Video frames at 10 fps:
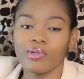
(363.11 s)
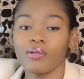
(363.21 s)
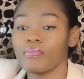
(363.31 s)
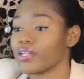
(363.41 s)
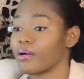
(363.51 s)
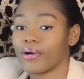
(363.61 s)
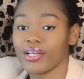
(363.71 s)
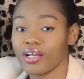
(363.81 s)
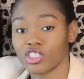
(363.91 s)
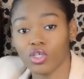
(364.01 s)
many men are
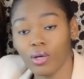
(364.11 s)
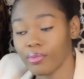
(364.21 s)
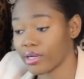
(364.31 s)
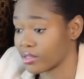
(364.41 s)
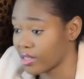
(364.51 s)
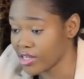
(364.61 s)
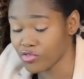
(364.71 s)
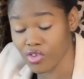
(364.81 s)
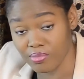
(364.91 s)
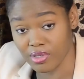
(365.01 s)
buying her shawarma and
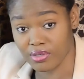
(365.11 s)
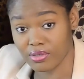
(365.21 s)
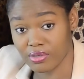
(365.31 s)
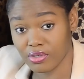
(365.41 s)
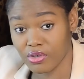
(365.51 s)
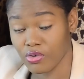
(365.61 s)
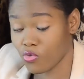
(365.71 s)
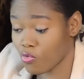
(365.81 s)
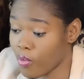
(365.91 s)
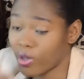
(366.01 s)
ice creams.
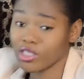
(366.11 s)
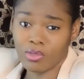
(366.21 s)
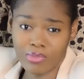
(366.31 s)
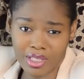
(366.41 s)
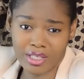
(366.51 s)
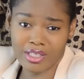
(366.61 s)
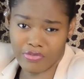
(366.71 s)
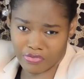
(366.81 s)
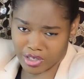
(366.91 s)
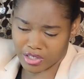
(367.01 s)
Women want something
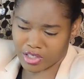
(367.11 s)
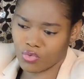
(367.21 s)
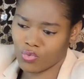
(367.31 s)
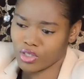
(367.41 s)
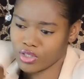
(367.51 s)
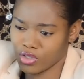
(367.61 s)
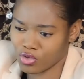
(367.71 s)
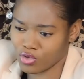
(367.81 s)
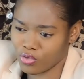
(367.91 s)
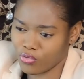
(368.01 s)
different. They want
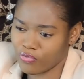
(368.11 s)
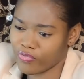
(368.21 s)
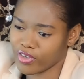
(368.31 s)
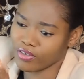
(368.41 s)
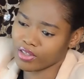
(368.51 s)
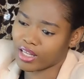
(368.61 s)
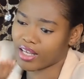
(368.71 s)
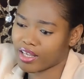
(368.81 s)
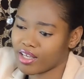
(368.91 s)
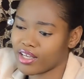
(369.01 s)
to feel
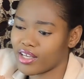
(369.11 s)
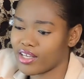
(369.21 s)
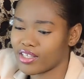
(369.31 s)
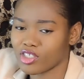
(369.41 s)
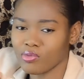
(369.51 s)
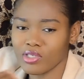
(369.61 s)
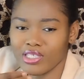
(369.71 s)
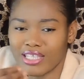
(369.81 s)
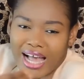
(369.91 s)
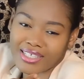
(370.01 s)
like something
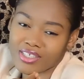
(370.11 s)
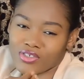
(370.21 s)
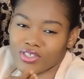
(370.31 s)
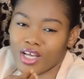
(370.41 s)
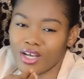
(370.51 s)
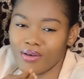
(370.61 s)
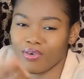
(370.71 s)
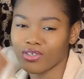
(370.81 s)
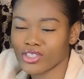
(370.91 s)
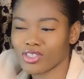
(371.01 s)
is added to them
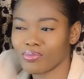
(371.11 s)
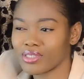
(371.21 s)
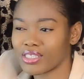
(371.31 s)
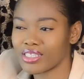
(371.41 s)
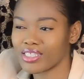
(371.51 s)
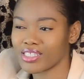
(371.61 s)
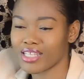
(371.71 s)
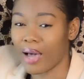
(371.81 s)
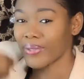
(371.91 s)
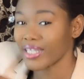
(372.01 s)
or something is
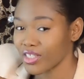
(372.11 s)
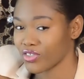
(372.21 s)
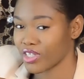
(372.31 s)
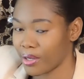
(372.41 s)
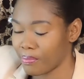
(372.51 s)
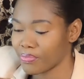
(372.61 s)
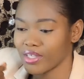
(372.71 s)
happening to them